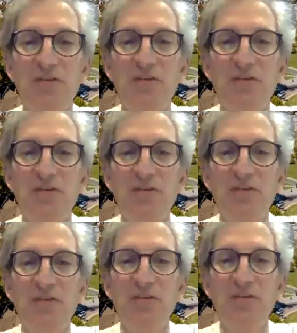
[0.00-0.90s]
of all
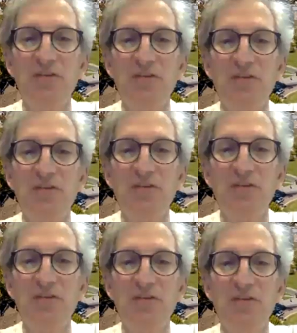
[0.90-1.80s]
ages
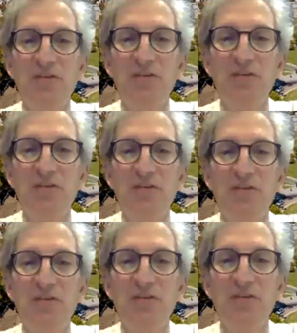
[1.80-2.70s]
because Duke
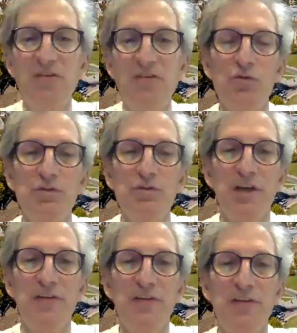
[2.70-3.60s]
doesn't have a freestanding
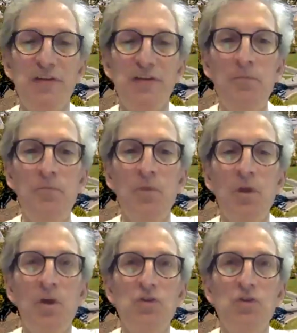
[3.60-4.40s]
children's hospital.